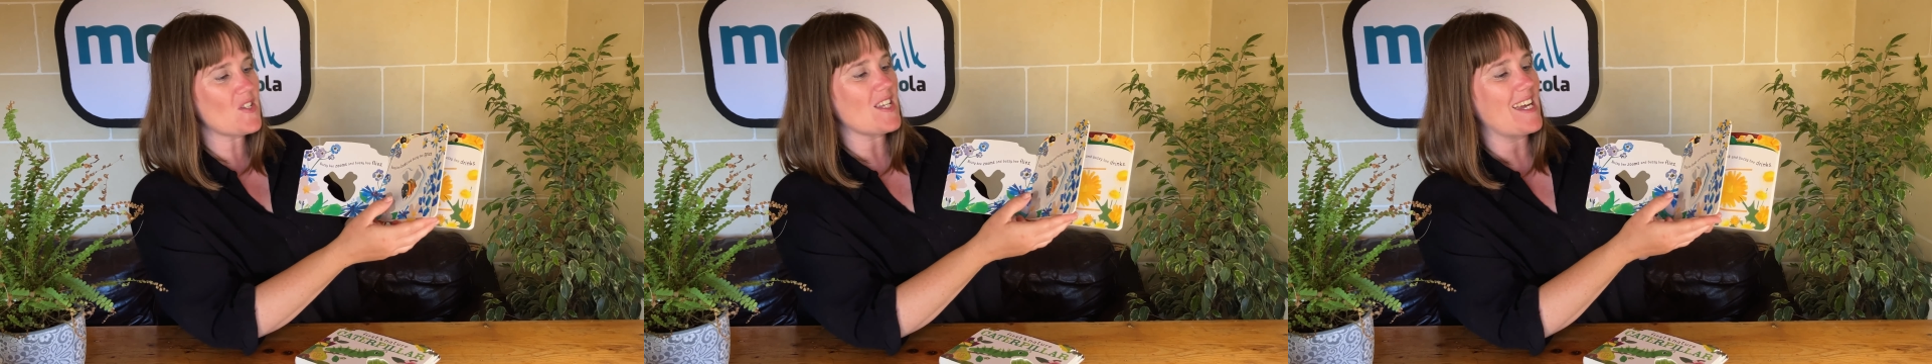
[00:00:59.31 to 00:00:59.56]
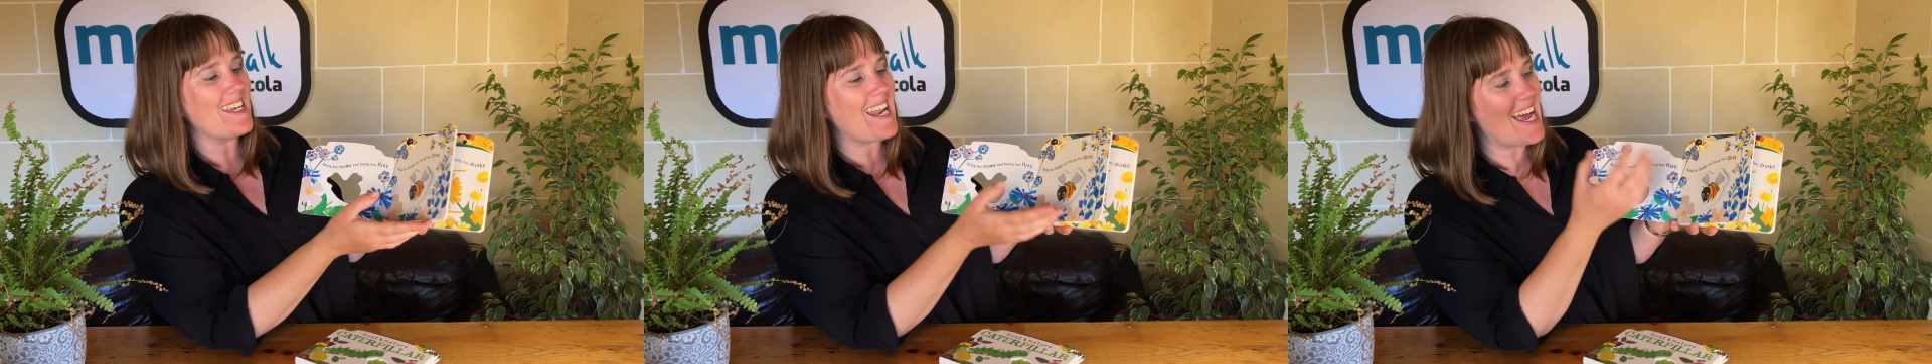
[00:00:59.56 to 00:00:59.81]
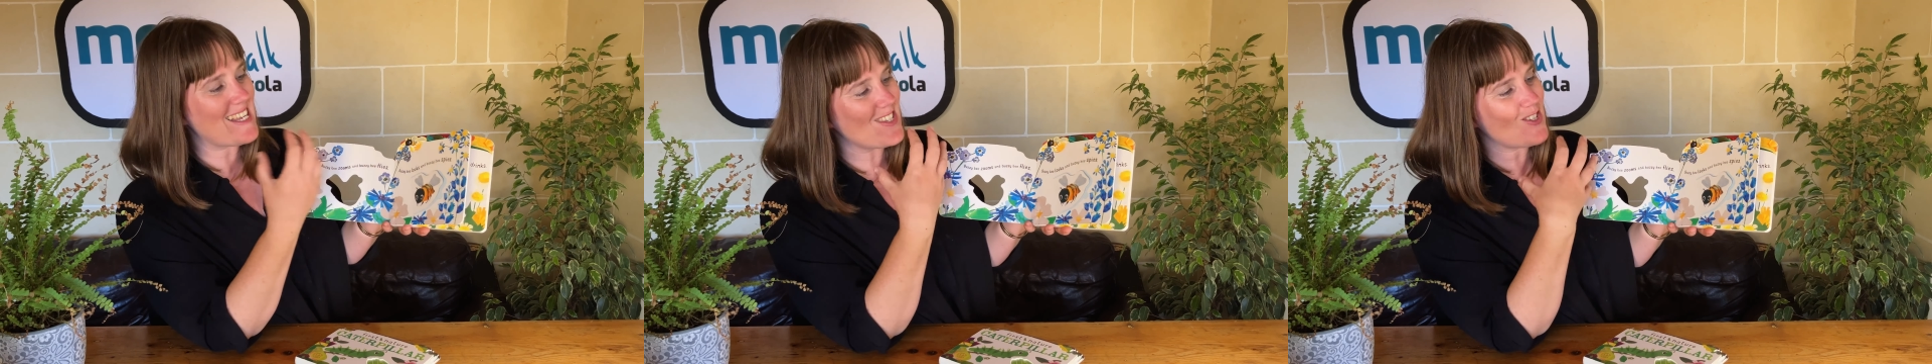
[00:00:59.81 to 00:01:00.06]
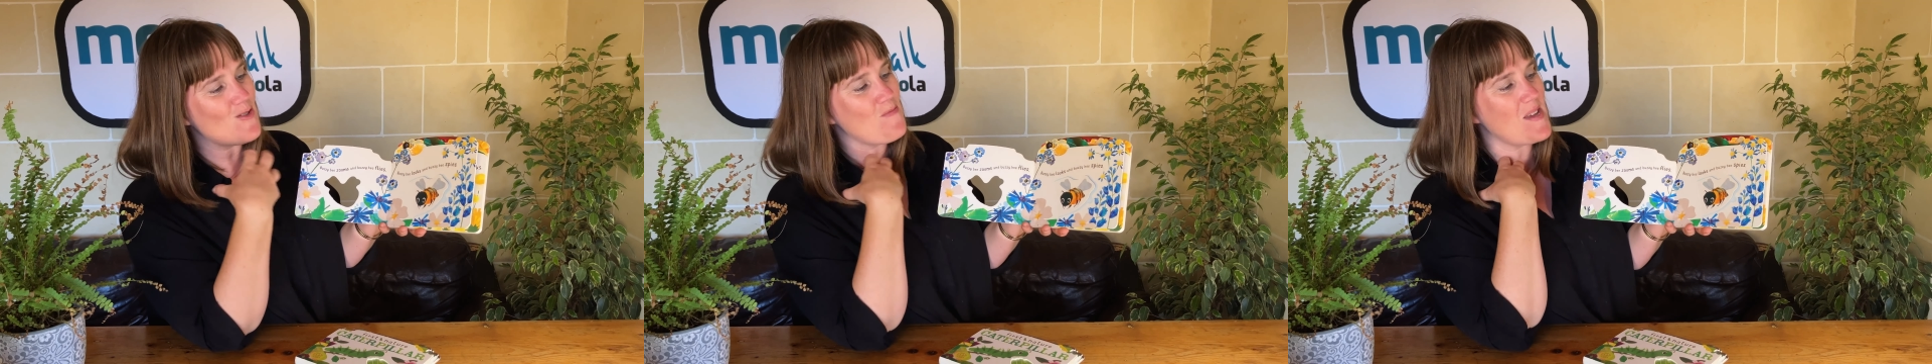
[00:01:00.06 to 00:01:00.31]
Like, it has
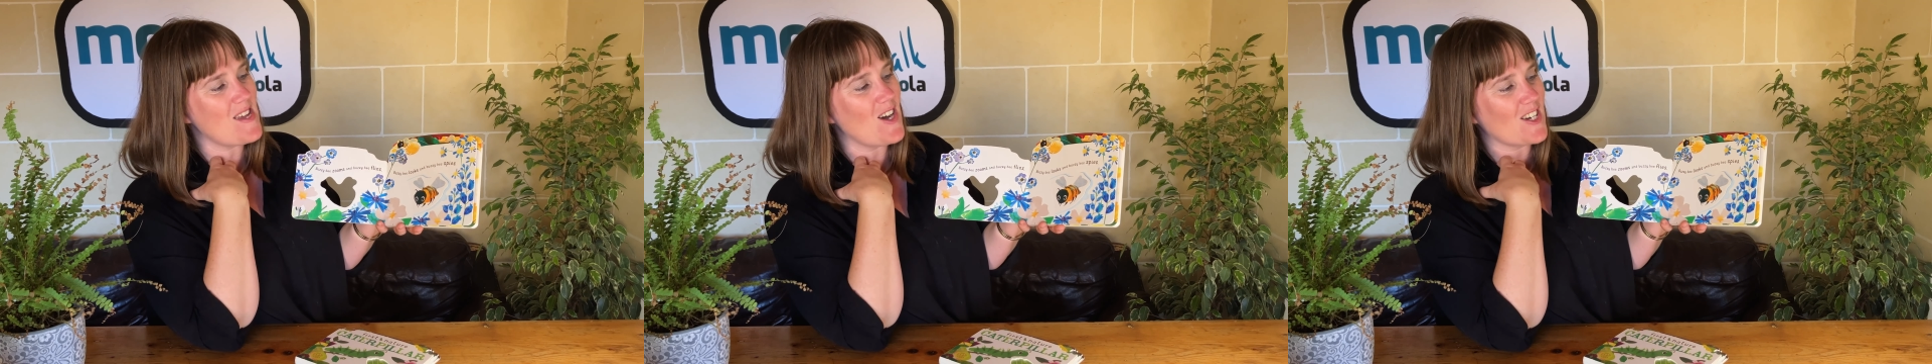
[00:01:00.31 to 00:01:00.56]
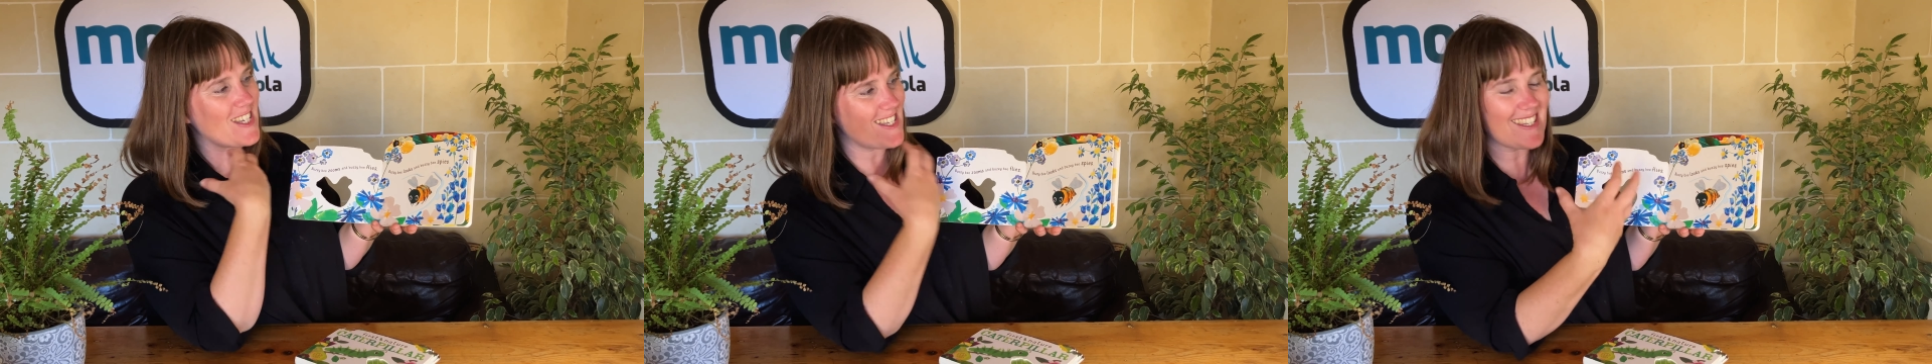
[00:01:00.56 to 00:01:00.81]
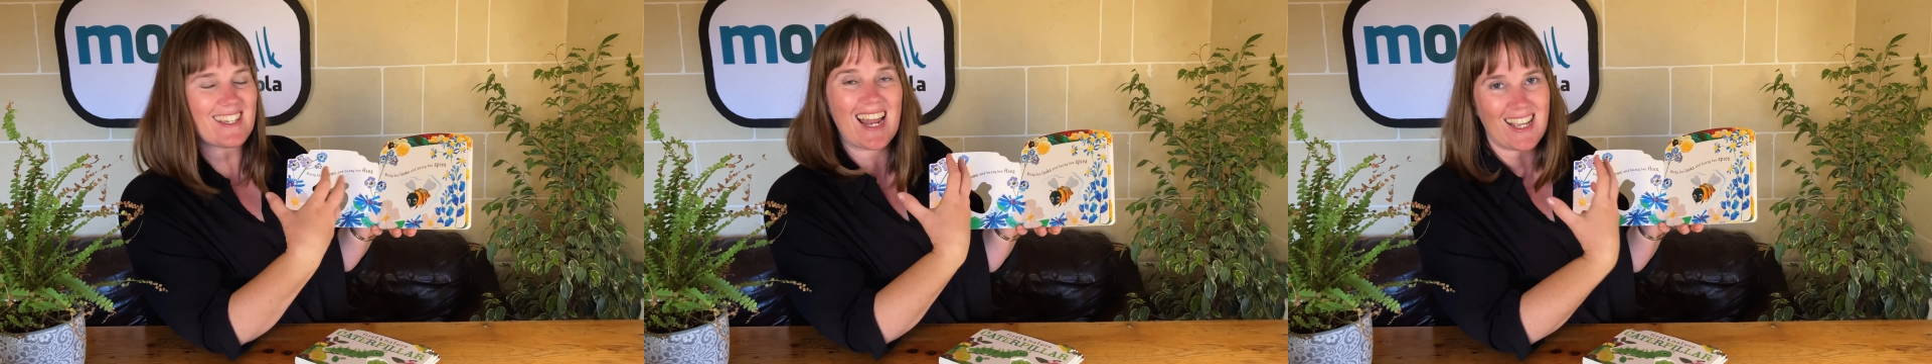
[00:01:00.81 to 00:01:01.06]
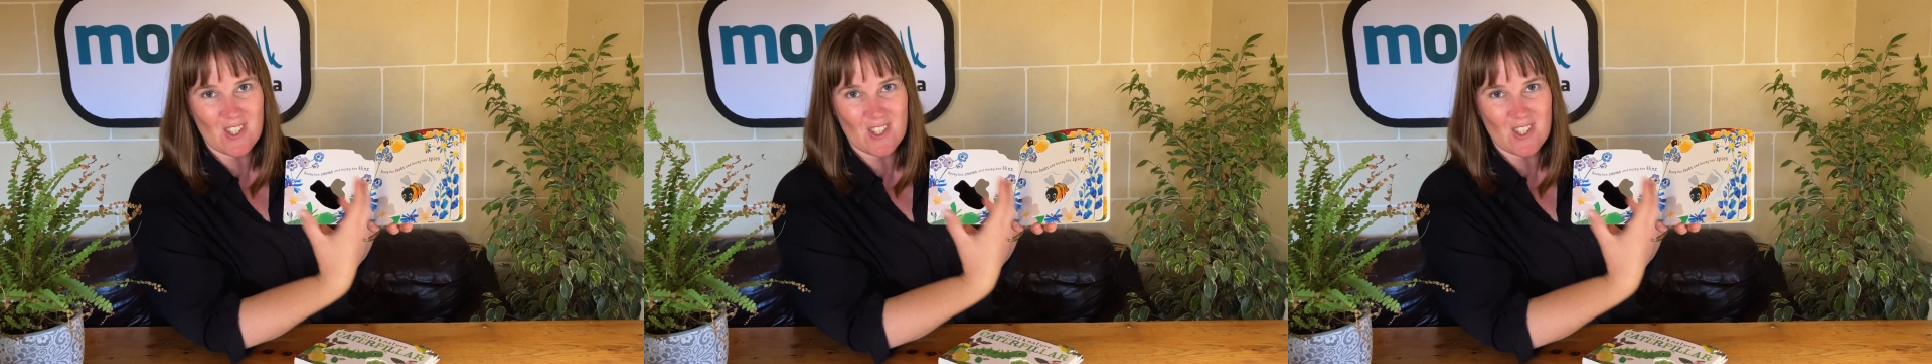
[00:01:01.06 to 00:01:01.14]
to be artistic, it has